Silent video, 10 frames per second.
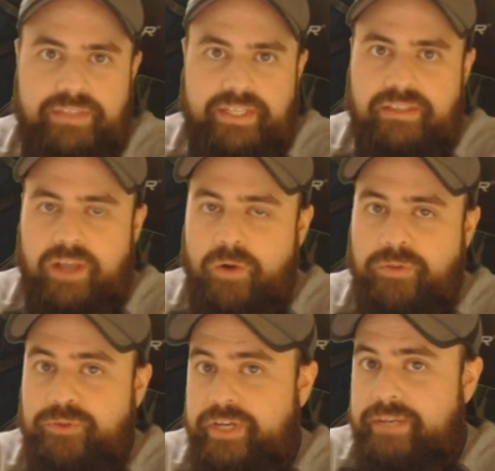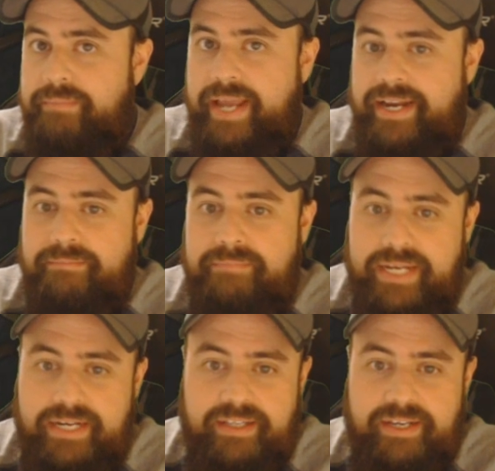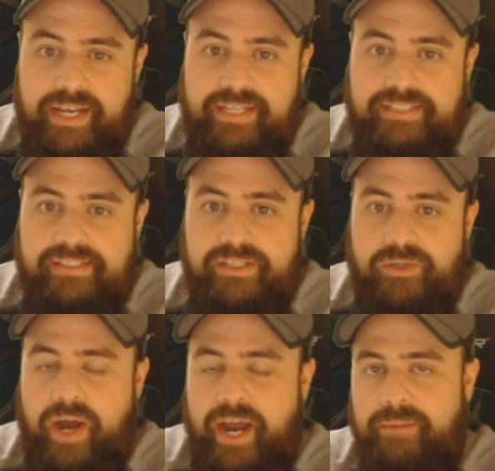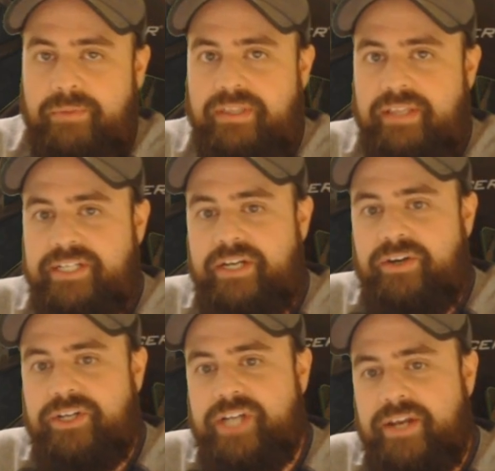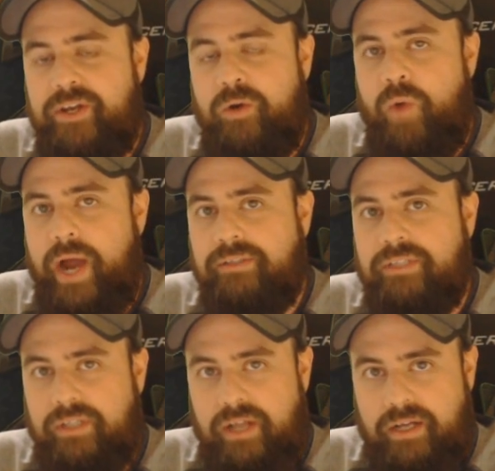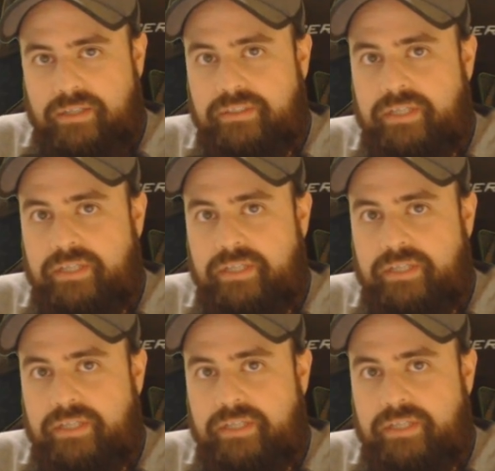The lone 3 mana minion in the deck is the new hybrid legendary Shando Wildclaw.